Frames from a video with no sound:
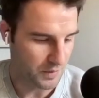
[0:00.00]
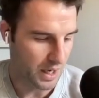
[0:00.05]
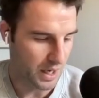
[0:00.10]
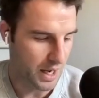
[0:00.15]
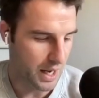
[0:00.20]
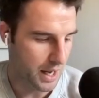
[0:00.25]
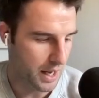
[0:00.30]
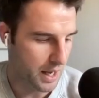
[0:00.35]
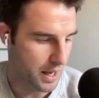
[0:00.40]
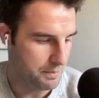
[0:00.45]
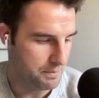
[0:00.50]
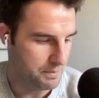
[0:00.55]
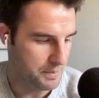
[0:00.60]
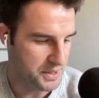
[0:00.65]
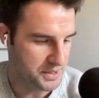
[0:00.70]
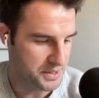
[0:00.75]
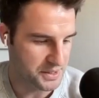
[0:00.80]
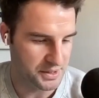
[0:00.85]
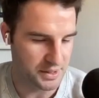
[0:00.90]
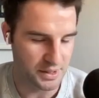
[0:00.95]
Uh,
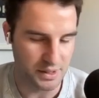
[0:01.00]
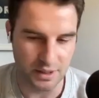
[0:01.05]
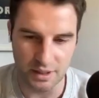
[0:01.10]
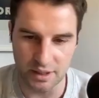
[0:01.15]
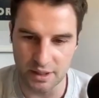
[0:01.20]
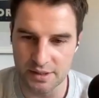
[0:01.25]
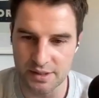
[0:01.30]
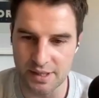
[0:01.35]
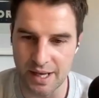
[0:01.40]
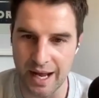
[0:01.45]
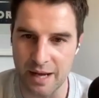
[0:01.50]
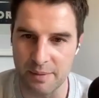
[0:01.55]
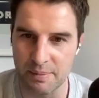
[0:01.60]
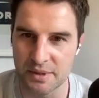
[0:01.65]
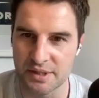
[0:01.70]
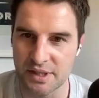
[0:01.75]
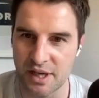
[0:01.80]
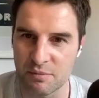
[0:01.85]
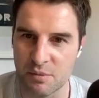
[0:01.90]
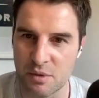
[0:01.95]
Mrs. and the kids
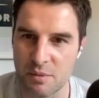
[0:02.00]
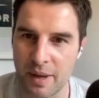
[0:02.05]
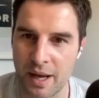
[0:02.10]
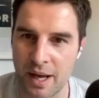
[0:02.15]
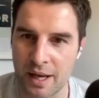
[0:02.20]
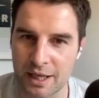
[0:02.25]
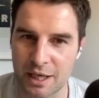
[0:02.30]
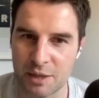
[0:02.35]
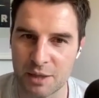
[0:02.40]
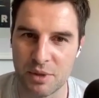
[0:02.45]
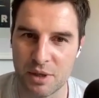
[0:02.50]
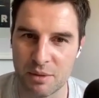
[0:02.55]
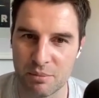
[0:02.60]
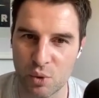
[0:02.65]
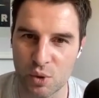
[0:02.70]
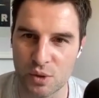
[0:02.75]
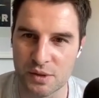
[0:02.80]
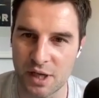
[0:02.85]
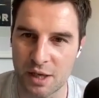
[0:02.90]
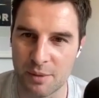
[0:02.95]
happy to have me back and a bit
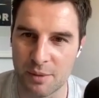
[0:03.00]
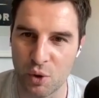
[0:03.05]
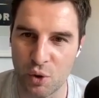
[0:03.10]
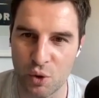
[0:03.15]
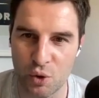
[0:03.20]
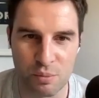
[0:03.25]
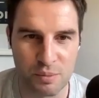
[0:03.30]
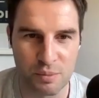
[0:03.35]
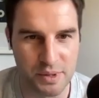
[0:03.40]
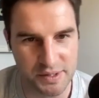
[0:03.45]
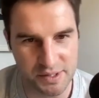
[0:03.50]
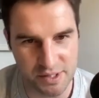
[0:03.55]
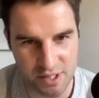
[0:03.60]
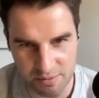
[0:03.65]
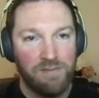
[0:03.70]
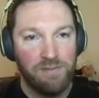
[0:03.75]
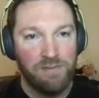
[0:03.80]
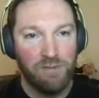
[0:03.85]
more time at home. Be the same